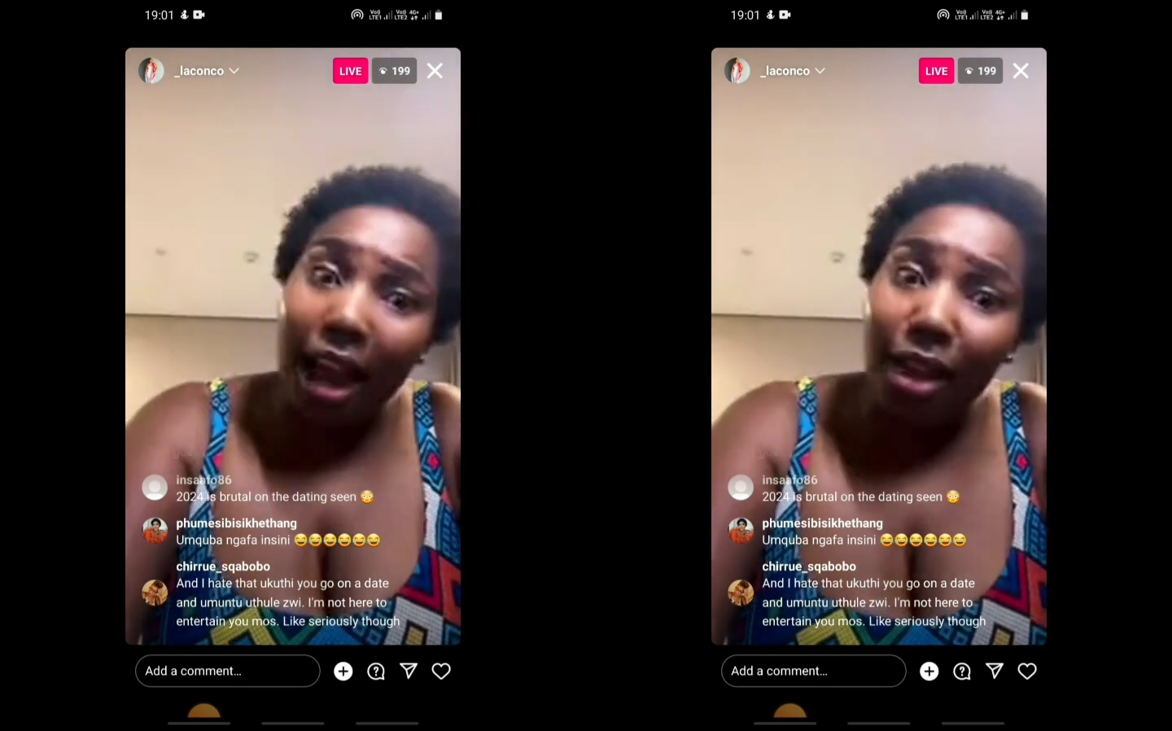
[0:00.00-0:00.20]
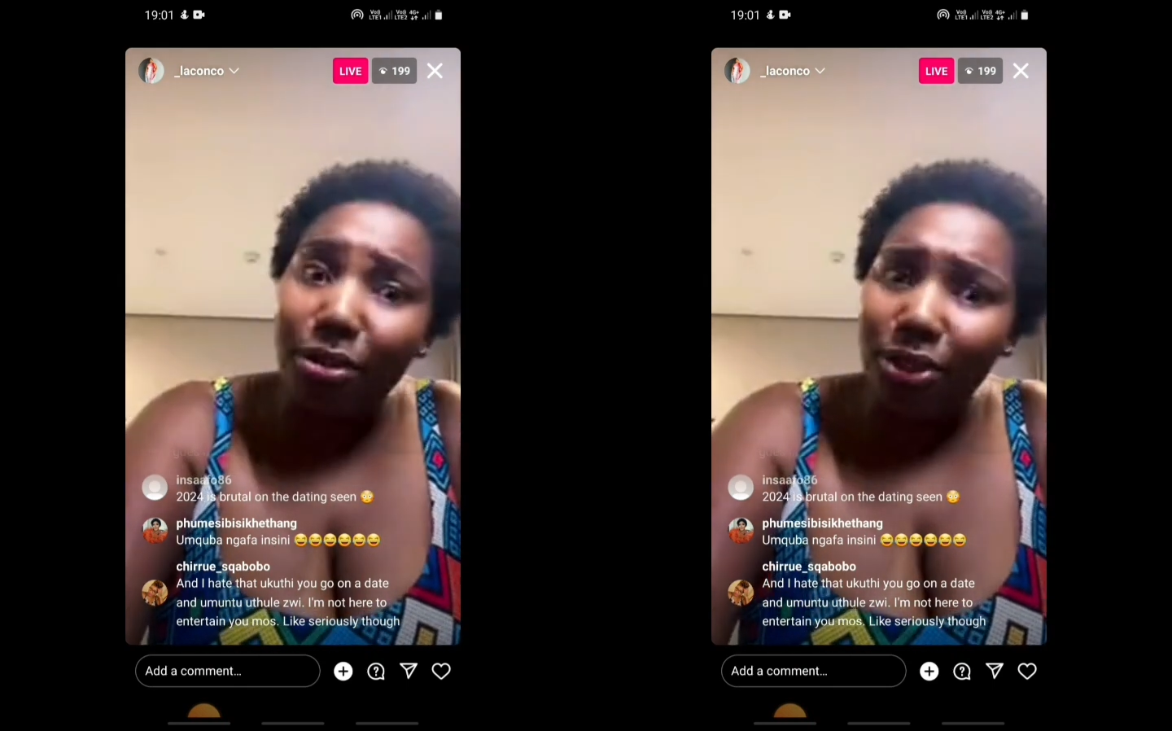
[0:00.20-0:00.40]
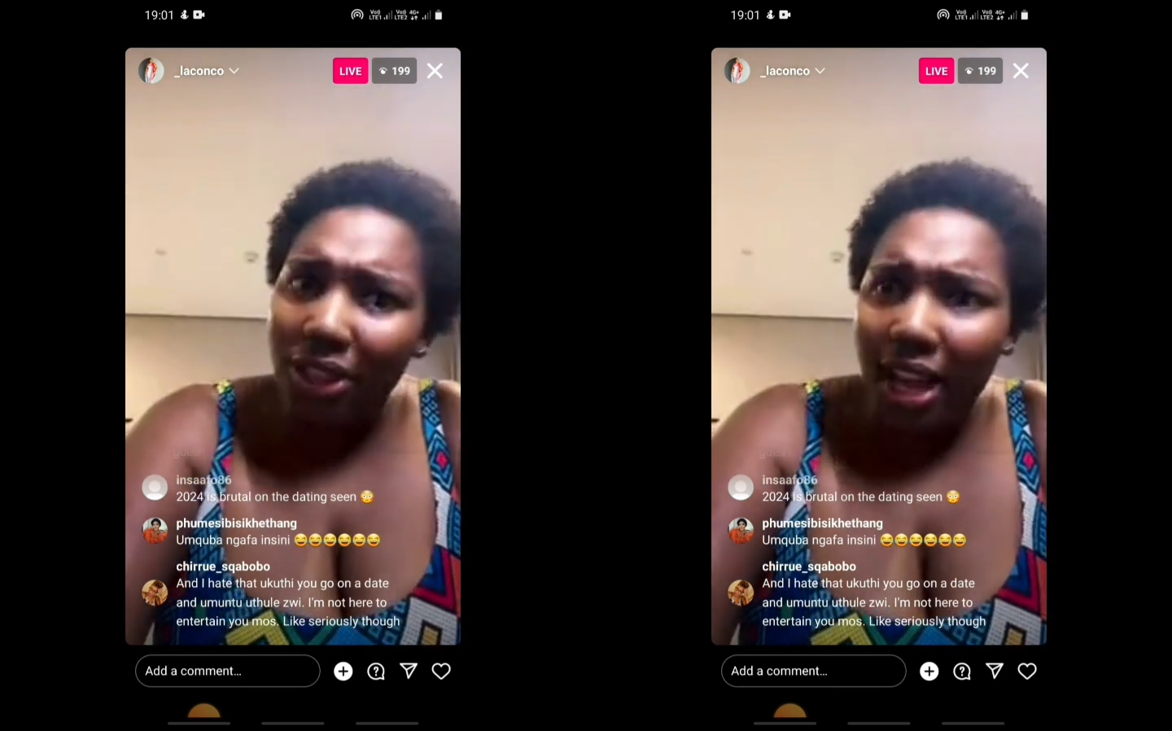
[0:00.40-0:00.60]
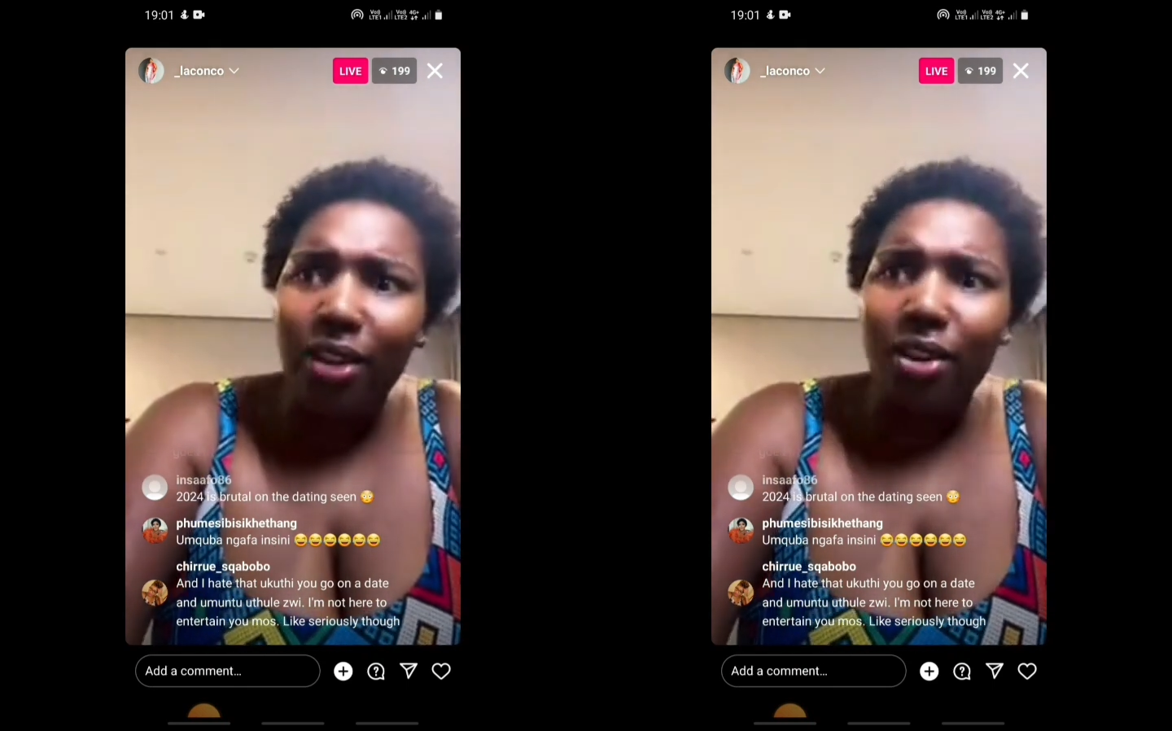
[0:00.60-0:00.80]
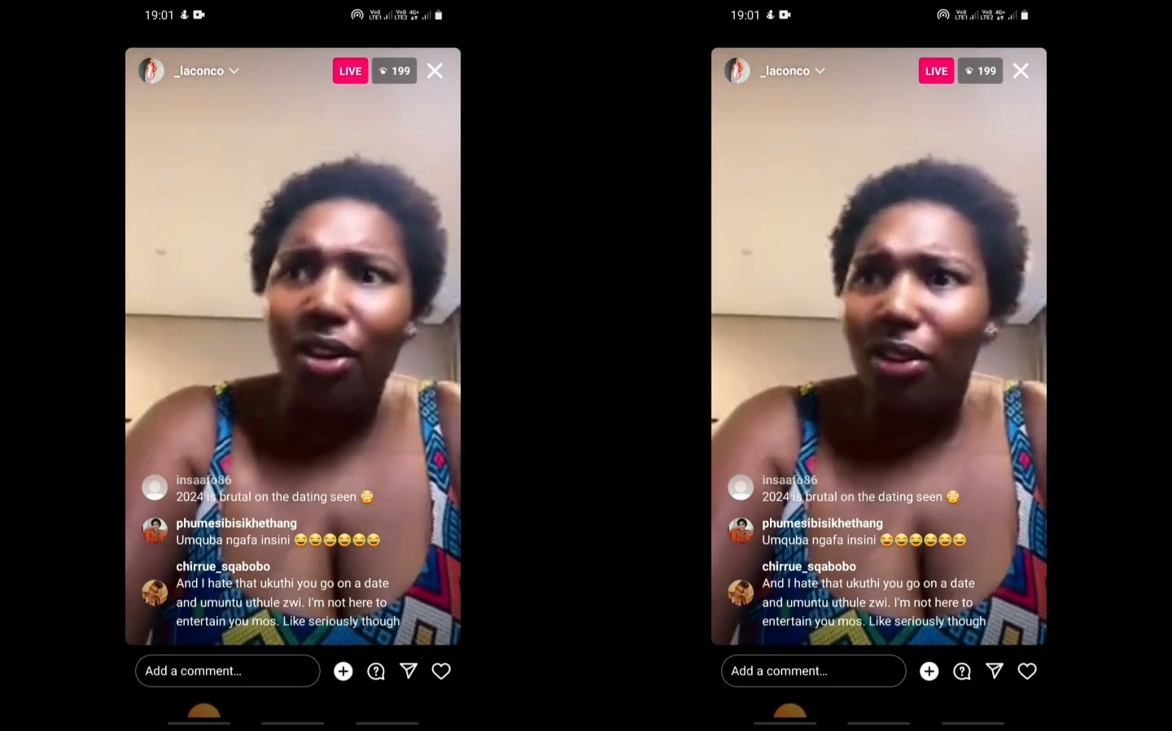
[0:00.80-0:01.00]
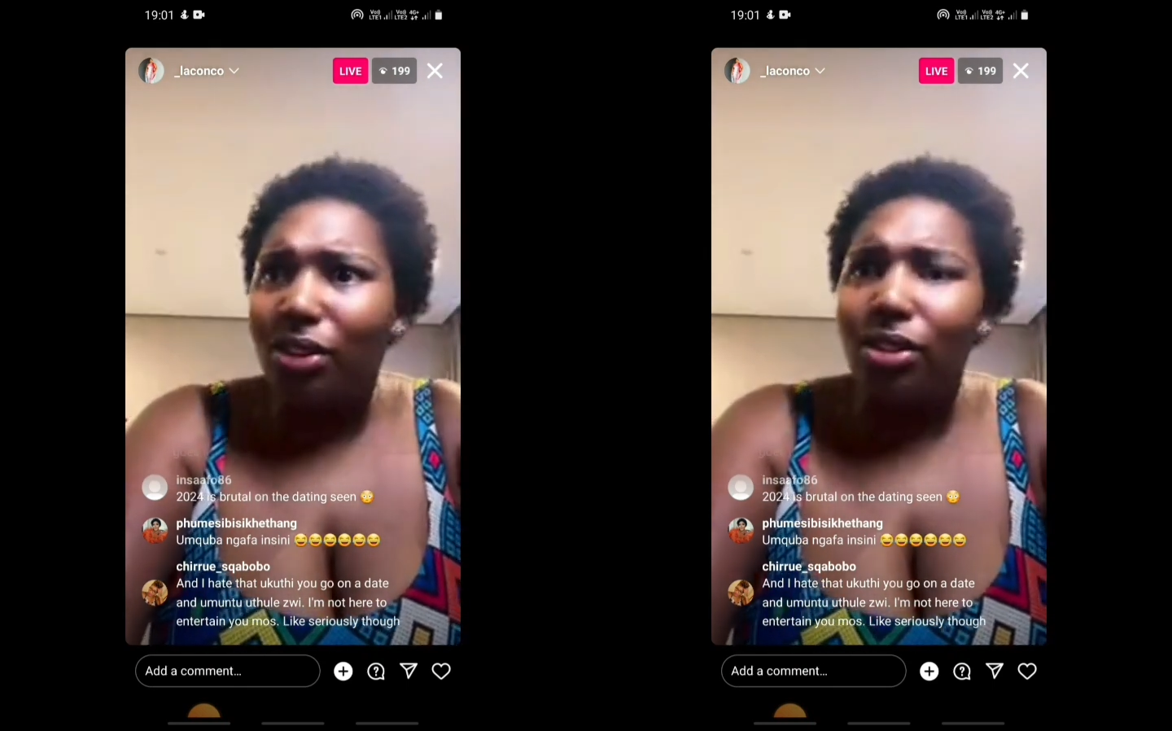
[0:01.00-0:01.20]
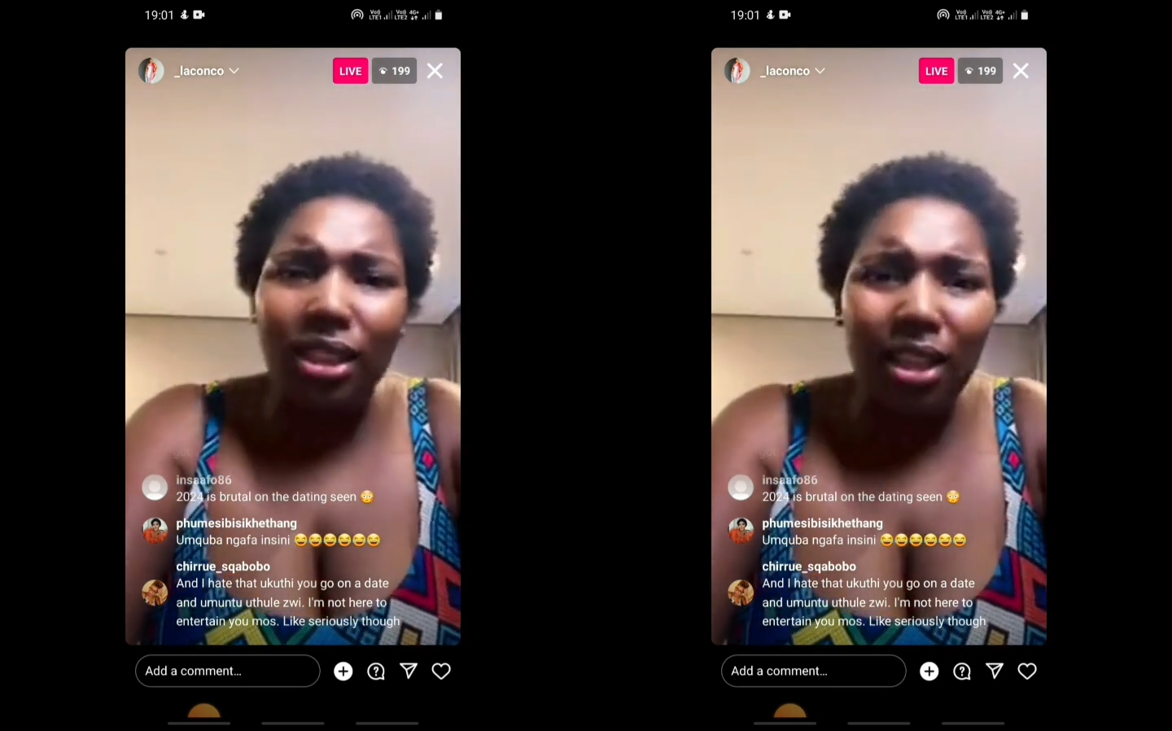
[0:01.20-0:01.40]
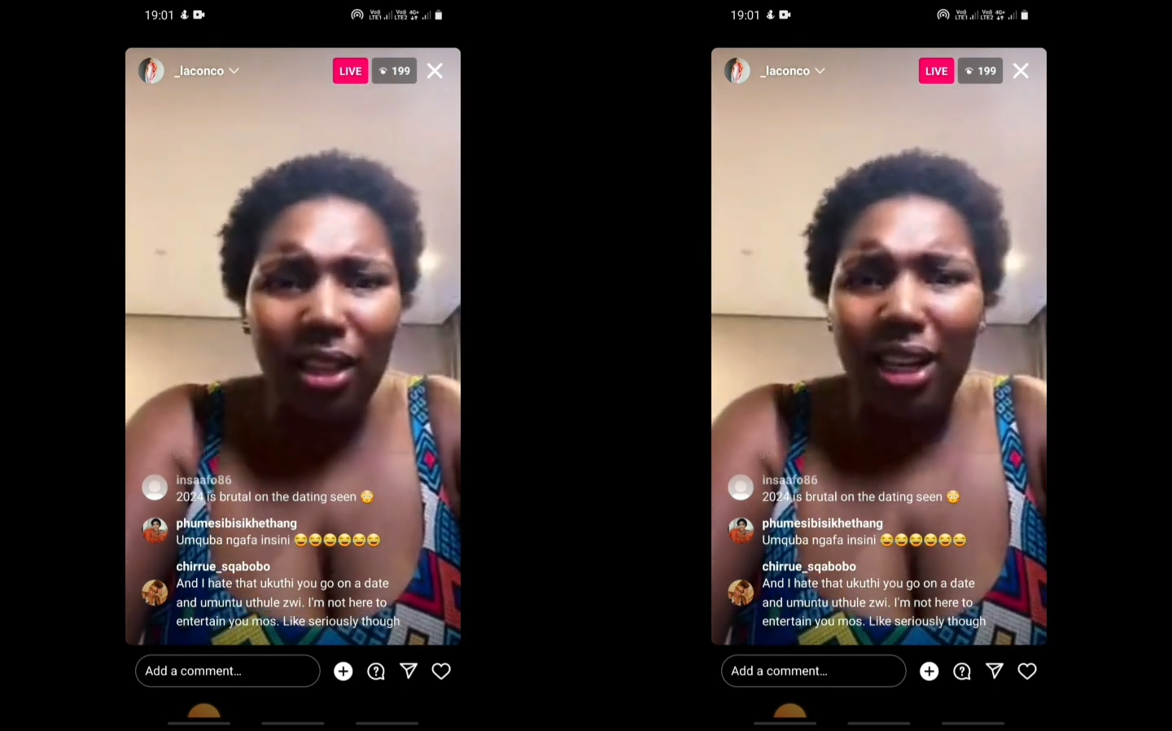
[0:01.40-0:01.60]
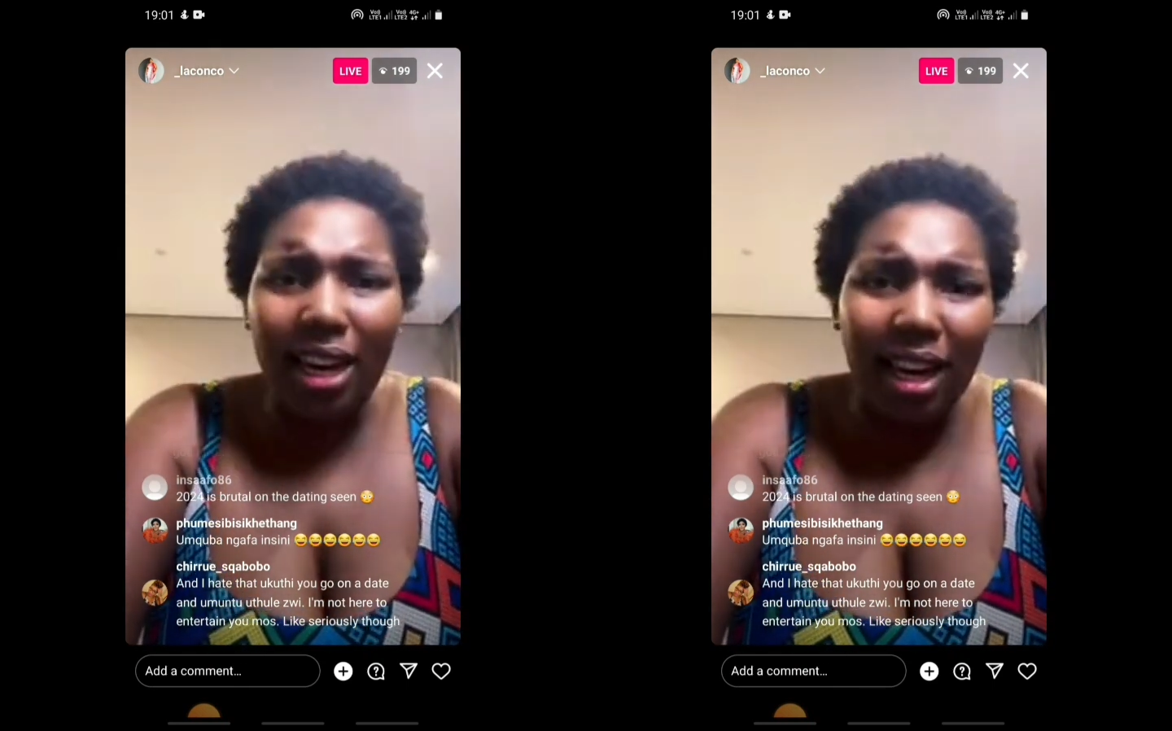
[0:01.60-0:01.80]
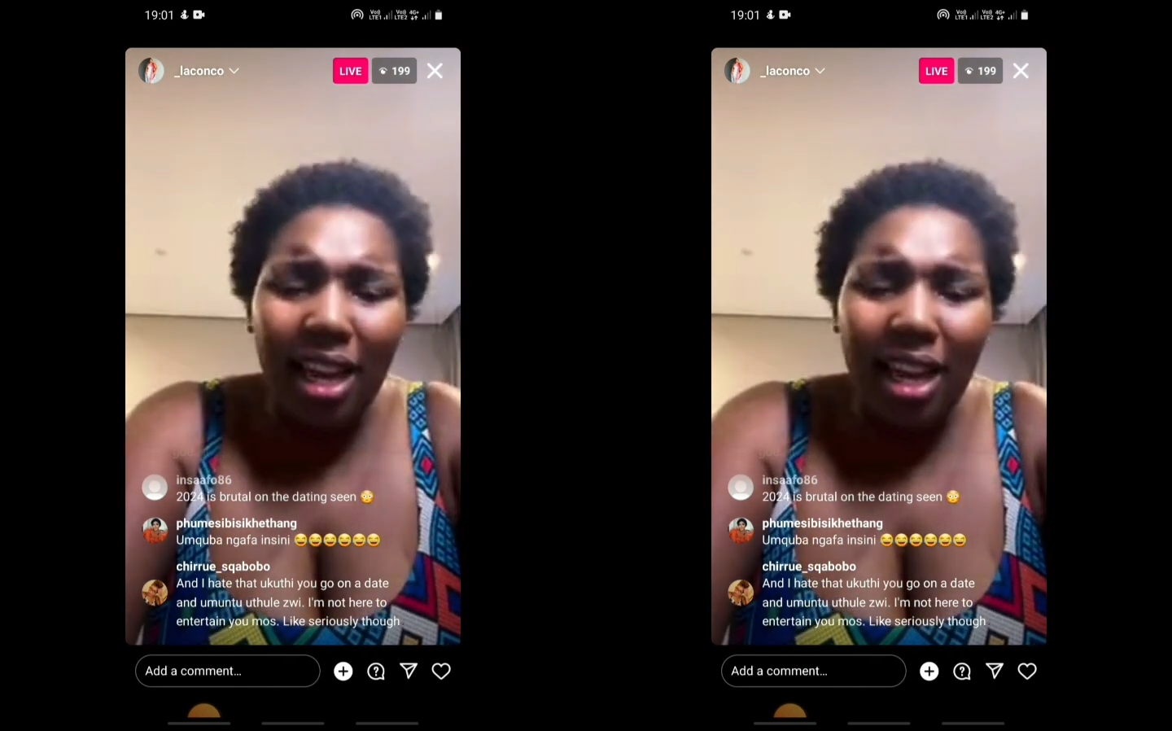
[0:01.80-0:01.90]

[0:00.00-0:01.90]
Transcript: Hi, Unja, no, good to see you.